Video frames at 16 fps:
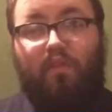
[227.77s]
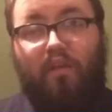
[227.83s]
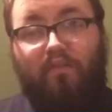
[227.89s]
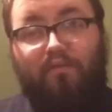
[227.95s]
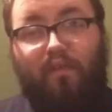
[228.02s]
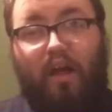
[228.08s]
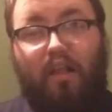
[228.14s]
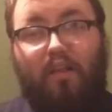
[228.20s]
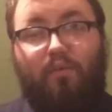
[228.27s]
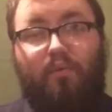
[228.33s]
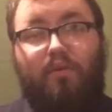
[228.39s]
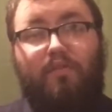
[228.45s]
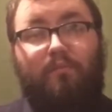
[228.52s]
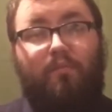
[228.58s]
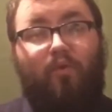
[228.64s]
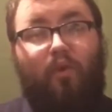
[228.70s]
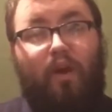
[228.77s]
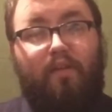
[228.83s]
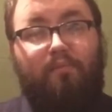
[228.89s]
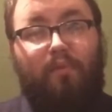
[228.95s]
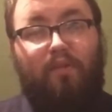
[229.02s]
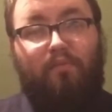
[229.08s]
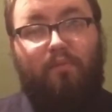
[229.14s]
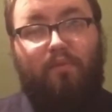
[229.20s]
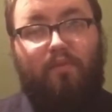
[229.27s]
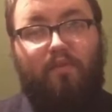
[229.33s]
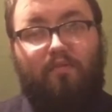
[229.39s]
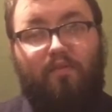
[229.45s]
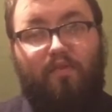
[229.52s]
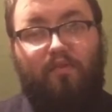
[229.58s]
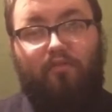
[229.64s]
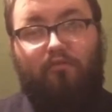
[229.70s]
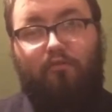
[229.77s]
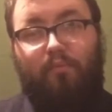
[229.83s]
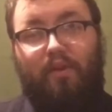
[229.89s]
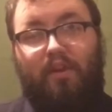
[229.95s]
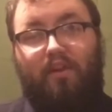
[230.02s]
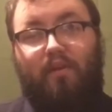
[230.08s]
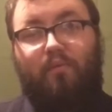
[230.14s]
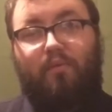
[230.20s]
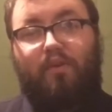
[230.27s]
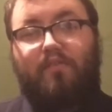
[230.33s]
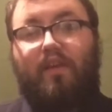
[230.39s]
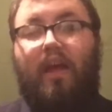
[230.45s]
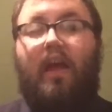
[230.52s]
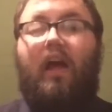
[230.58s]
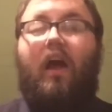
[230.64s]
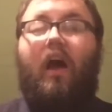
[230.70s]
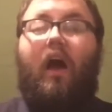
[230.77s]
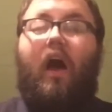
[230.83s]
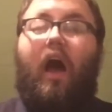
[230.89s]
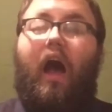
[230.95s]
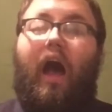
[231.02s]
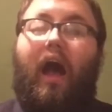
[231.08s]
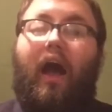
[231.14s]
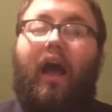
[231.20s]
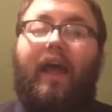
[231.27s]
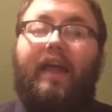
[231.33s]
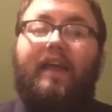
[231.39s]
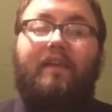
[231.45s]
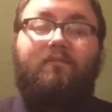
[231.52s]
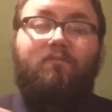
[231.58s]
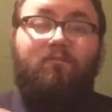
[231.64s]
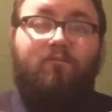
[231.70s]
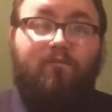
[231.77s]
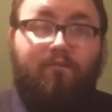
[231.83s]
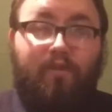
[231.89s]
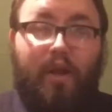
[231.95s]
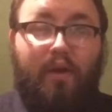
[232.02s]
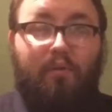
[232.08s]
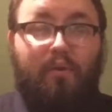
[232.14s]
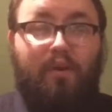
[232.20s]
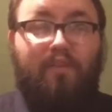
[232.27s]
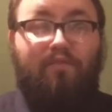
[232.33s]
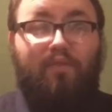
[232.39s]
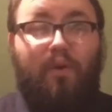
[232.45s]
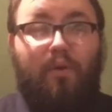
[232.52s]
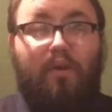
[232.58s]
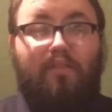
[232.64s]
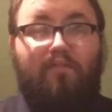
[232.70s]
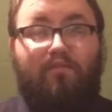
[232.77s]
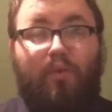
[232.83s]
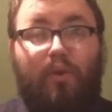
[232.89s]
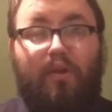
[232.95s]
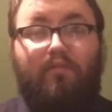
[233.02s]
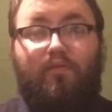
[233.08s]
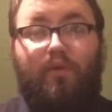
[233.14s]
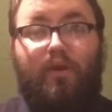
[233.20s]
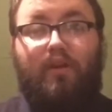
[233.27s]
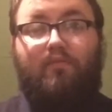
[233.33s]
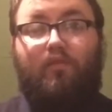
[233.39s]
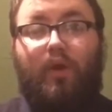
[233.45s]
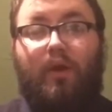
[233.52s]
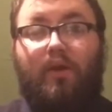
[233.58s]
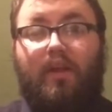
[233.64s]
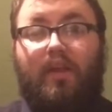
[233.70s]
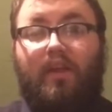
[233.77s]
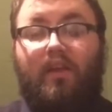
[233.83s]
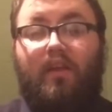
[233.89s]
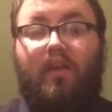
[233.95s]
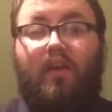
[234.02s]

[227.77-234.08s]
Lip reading: followers across multiple different social media networks. I am very, very, very, very, very